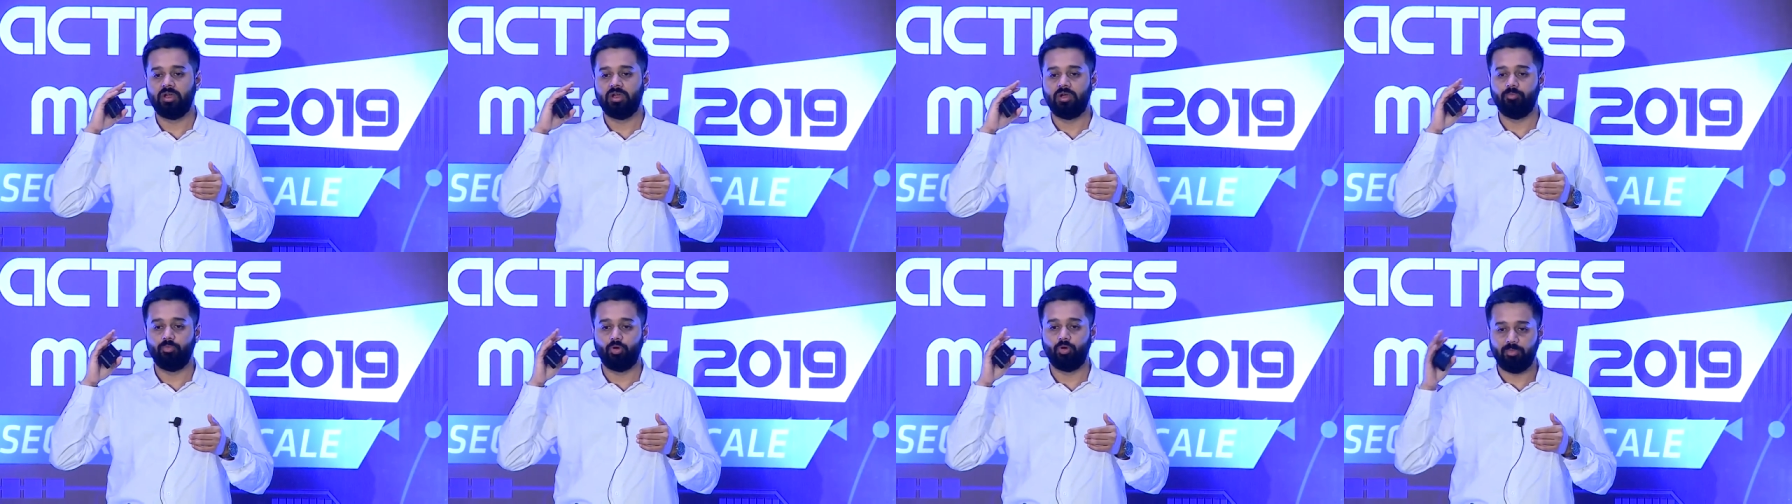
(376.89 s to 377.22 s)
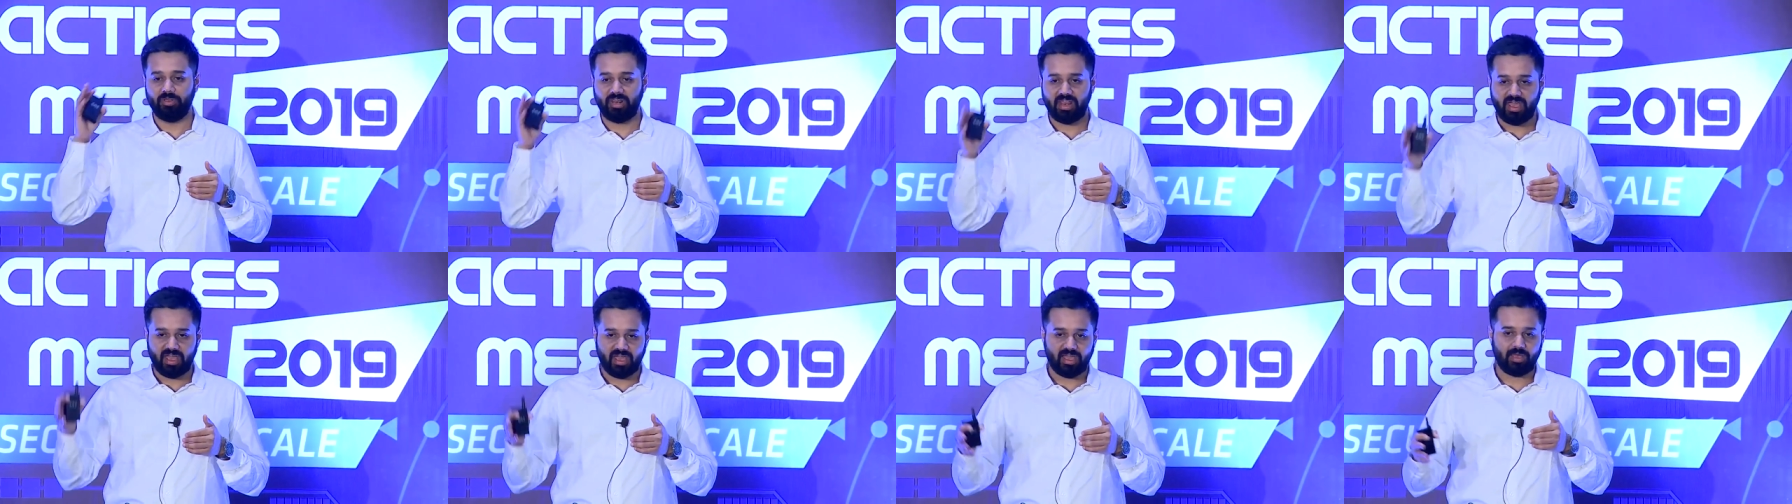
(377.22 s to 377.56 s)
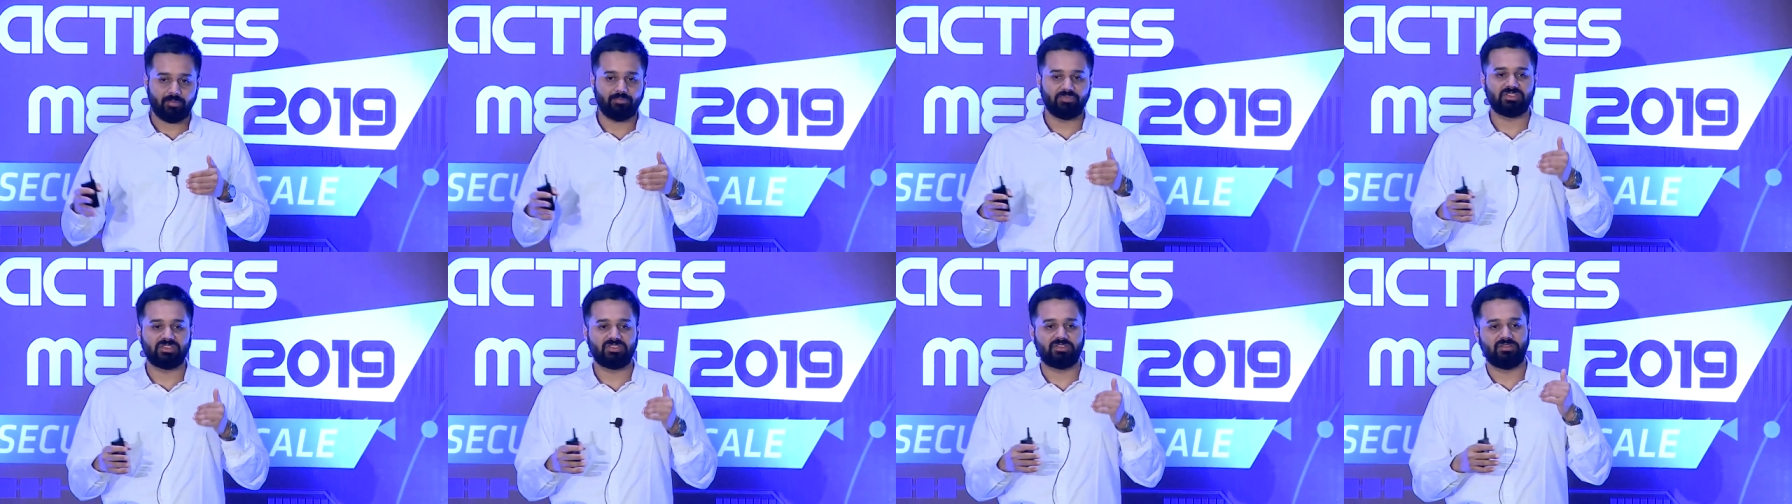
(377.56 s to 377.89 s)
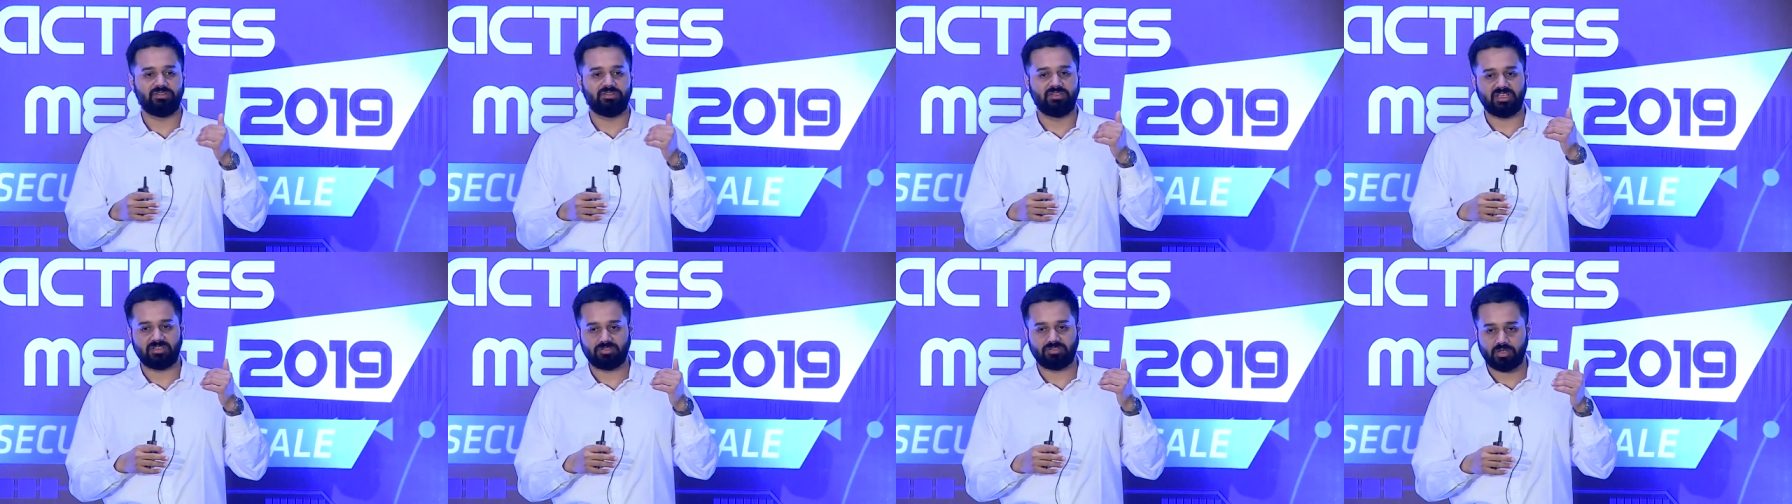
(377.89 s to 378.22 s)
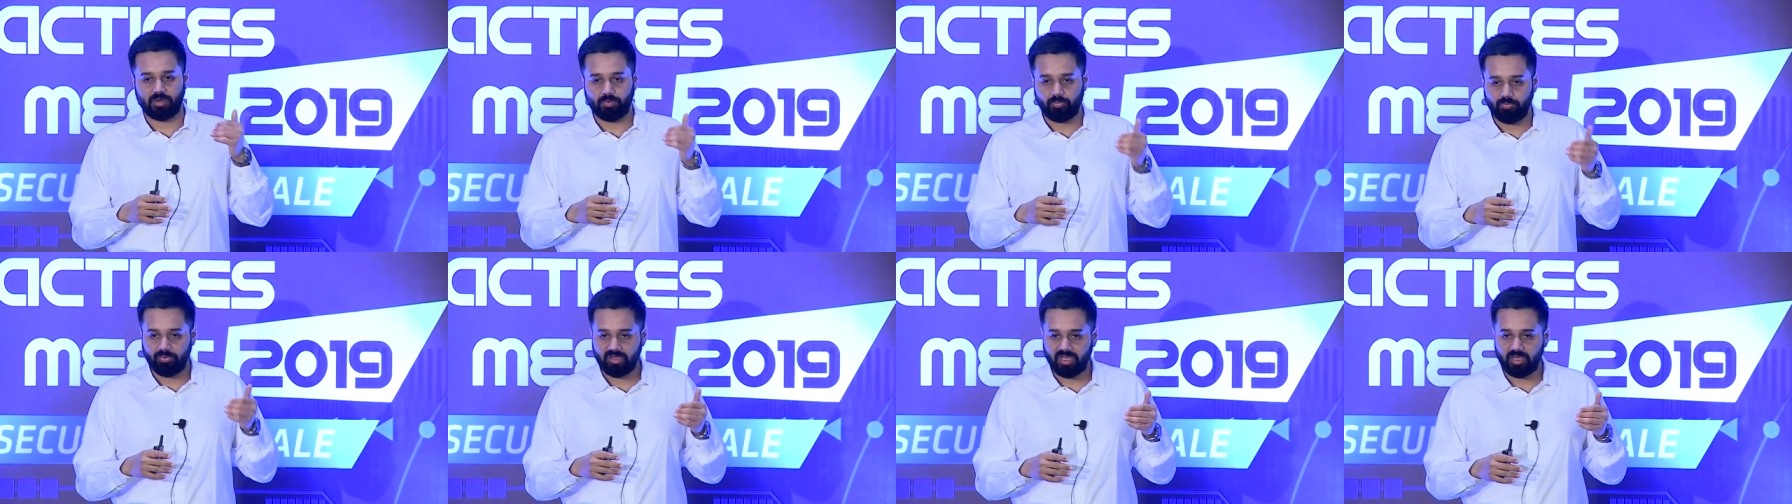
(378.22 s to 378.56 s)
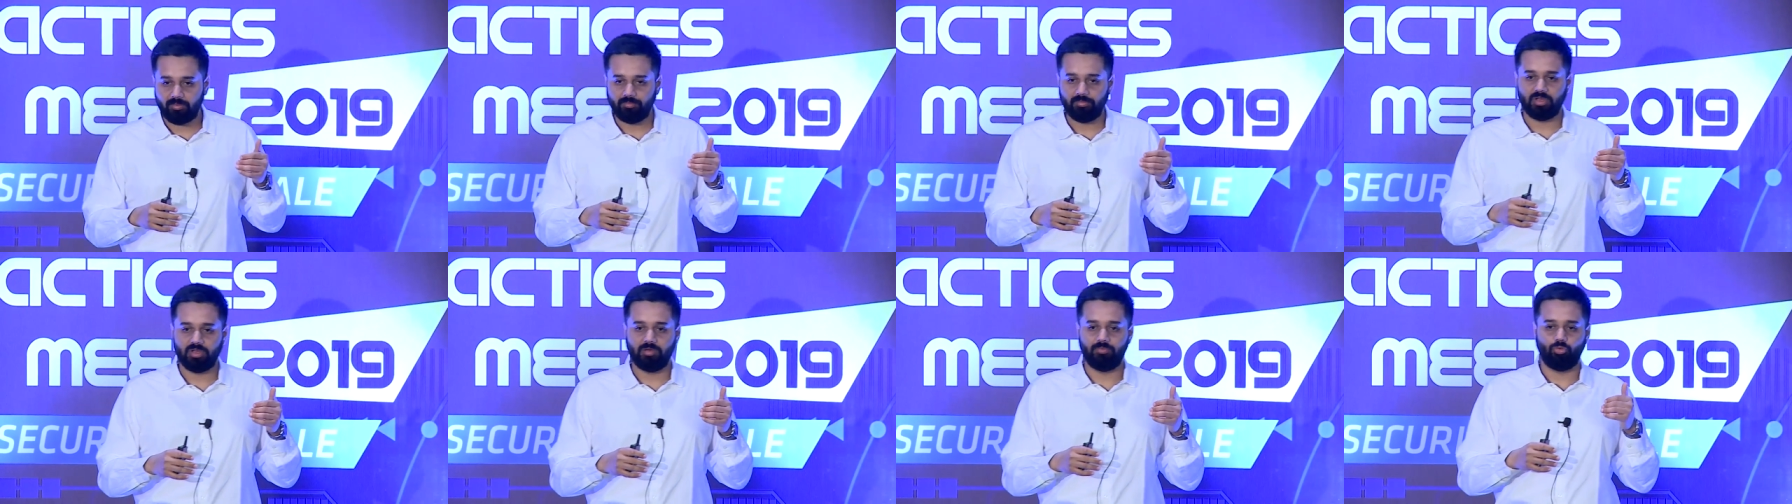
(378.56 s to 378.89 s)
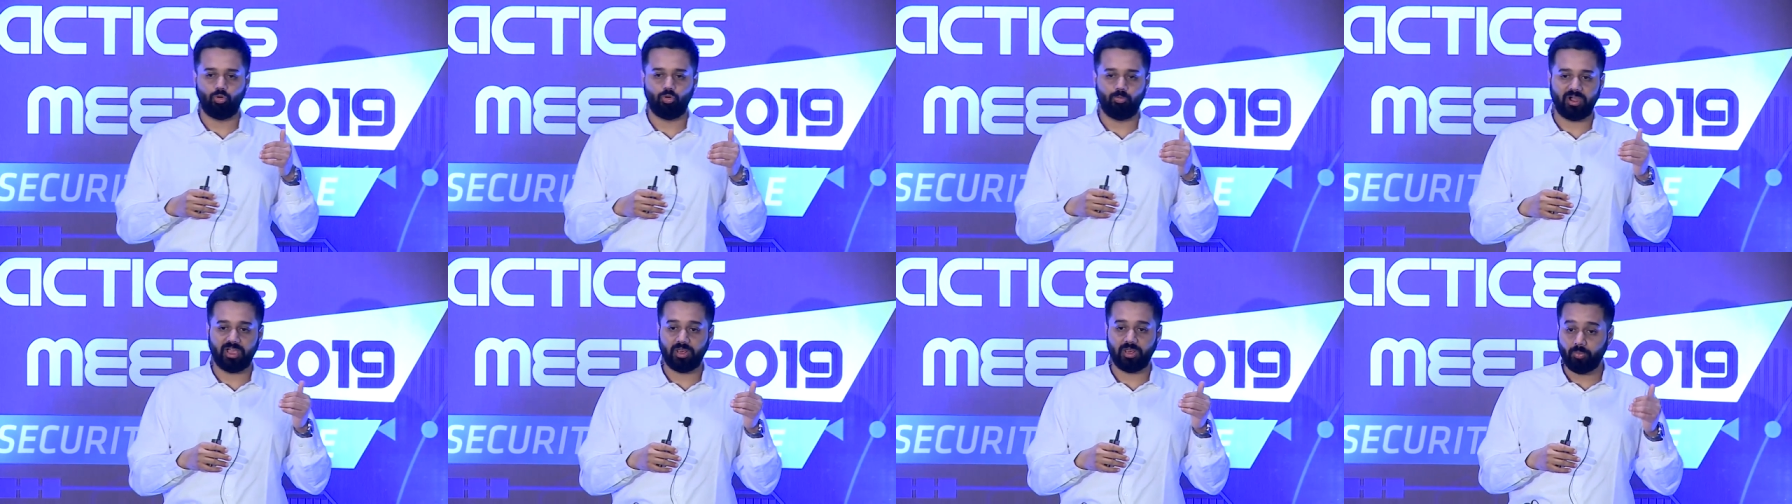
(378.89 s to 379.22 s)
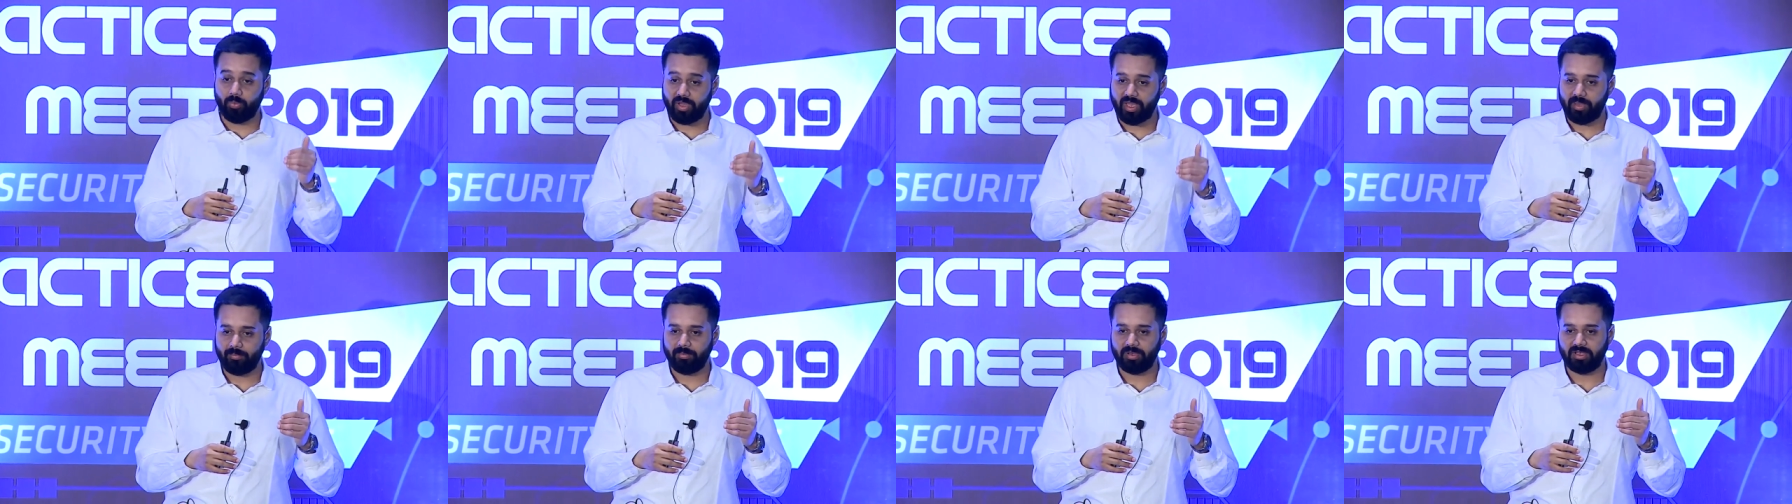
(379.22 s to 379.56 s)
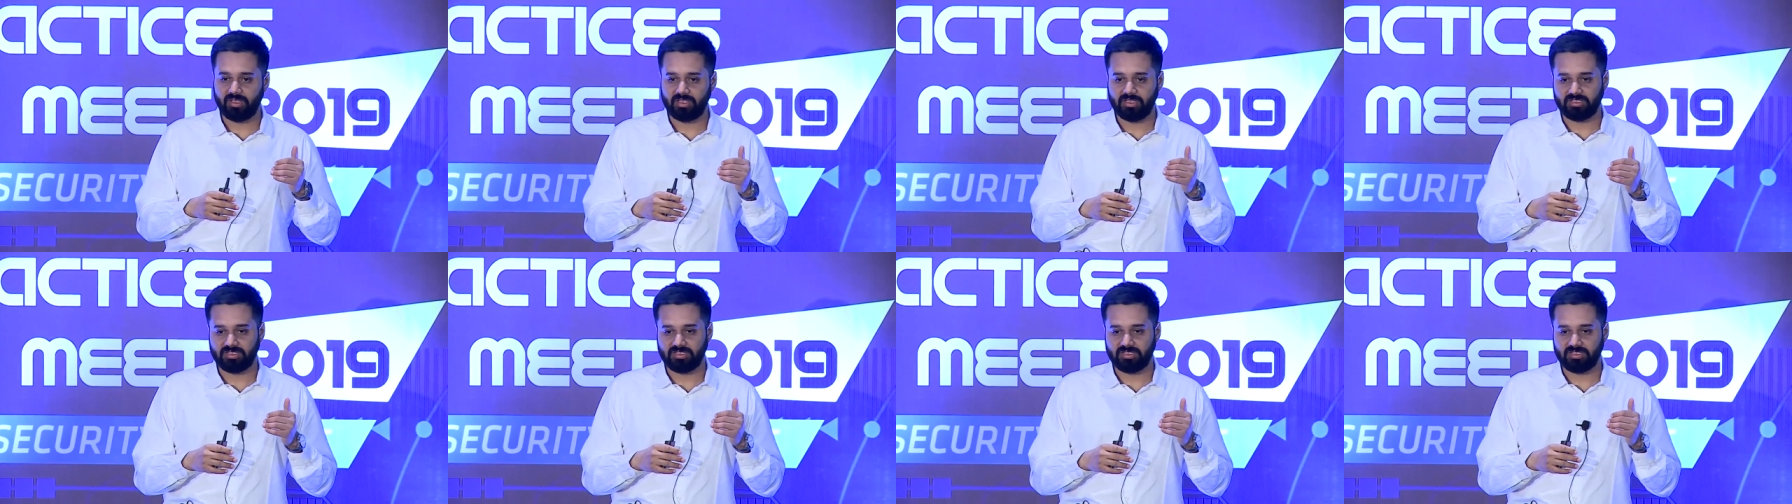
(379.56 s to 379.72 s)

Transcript: mobile apps, desktop web, mobile web.